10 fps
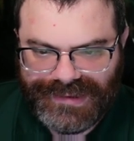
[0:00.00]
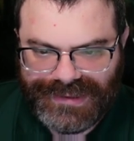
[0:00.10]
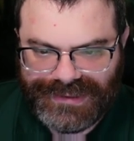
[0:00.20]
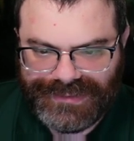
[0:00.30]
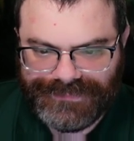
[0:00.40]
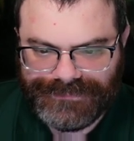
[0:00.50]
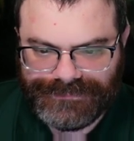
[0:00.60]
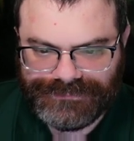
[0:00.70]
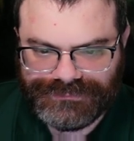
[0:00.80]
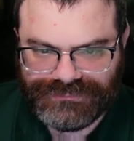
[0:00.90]

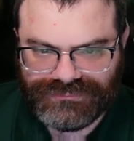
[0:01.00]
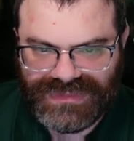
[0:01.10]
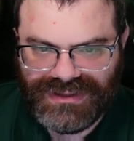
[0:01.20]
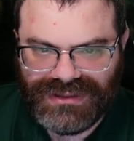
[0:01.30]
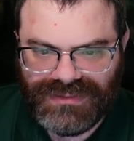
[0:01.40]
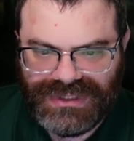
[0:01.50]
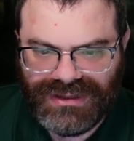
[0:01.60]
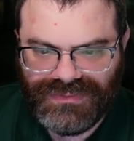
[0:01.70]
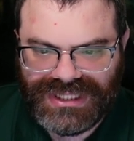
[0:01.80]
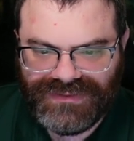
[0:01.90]
Um, and then up
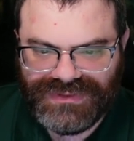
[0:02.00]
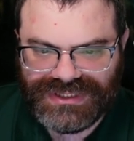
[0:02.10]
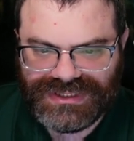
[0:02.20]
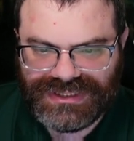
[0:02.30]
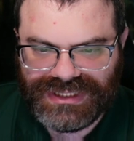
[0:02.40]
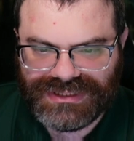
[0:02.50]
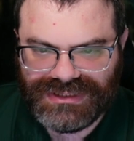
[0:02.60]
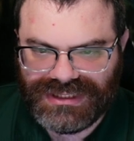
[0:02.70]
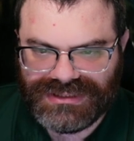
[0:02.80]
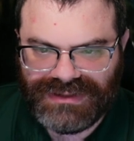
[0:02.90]
here we have this six.
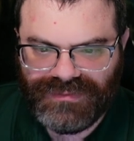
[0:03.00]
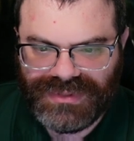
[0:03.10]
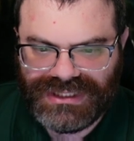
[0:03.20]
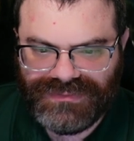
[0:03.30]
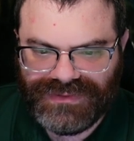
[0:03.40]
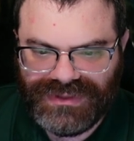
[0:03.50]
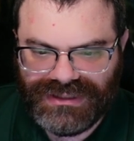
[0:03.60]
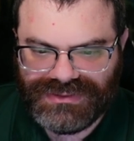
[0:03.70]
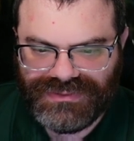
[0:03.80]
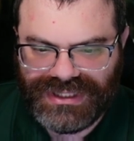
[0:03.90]
It doesn't have a buddy. We have the
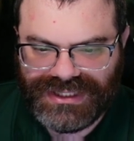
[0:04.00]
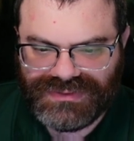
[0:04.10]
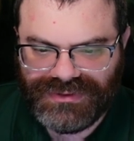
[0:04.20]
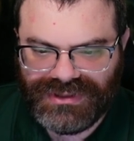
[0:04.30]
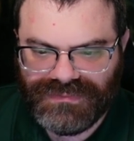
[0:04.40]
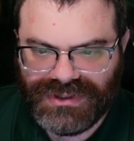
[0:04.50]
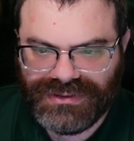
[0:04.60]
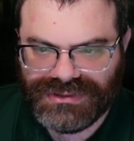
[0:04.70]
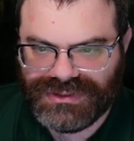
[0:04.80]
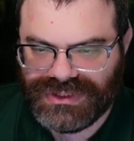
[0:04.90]
two eights we already
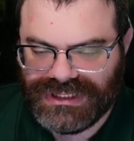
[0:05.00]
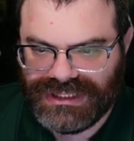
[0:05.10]
marked.